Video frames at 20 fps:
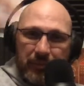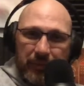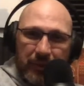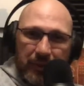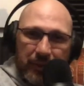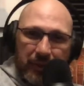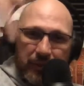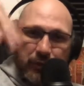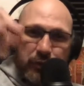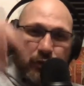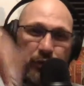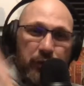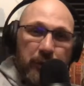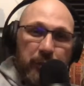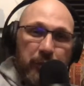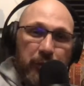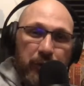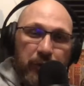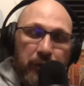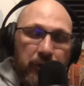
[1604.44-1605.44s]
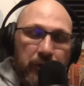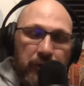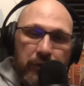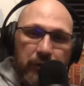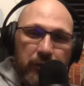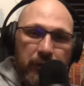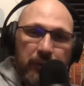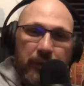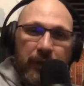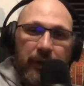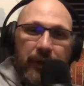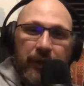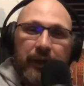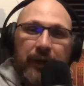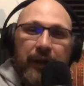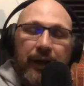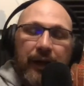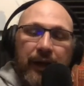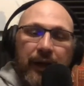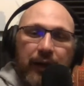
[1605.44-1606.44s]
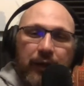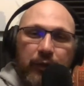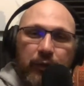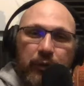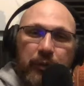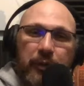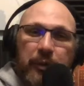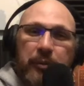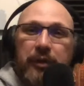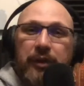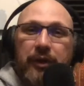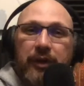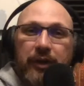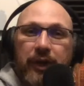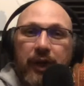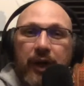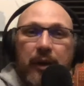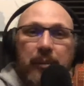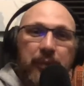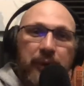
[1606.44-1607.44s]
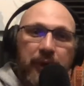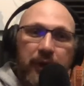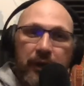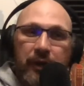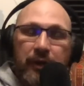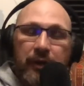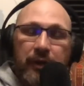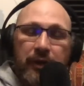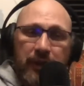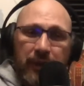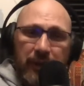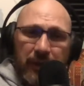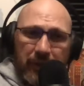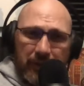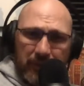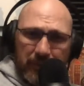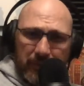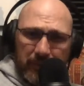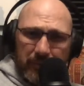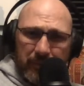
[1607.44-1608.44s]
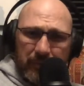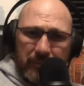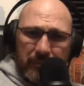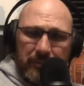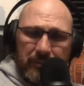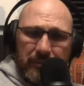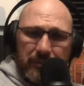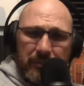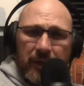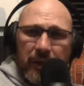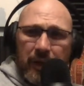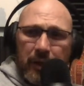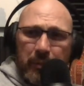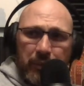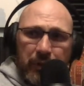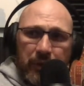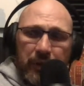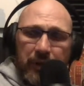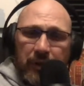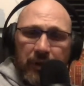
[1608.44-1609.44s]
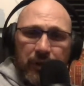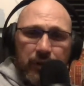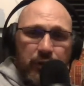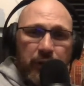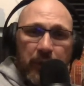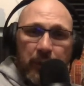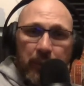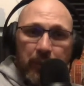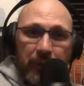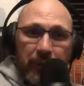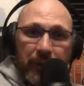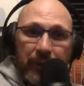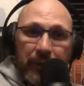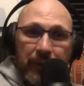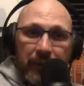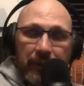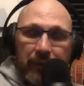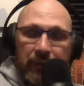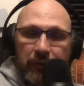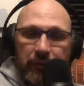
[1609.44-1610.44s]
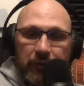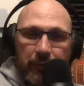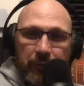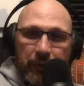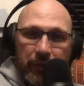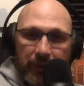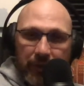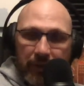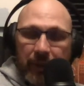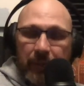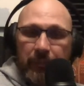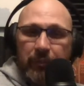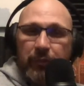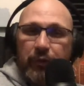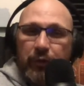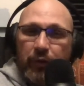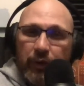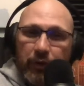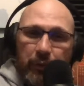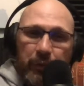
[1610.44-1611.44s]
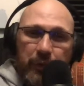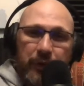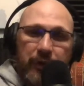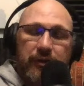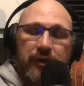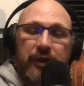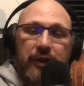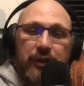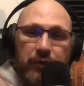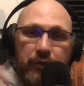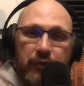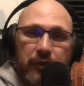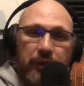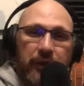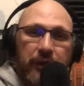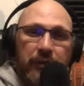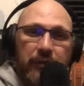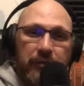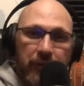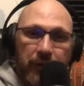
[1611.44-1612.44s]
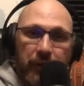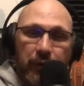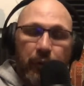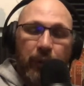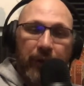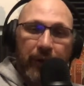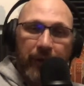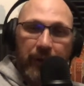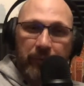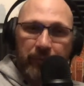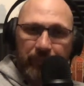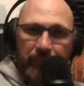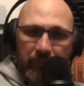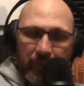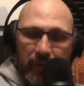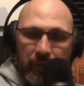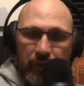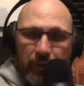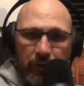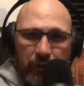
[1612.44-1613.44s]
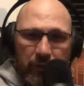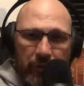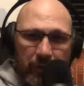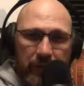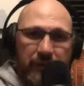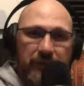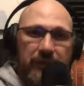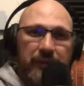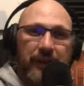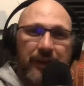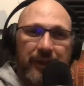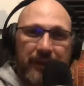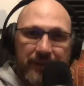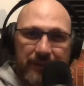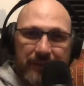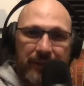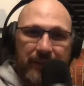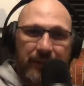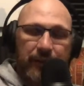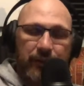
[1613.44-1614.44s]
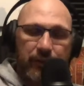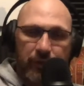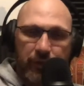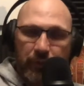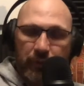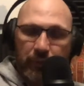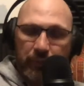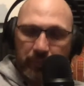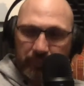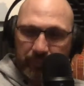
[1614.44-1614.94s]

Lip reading: streamers or something like that, or maybe they'd hop in on a trampoline or something like that. So everybody's entering in a fun way, and so it's already kind of setting the tone.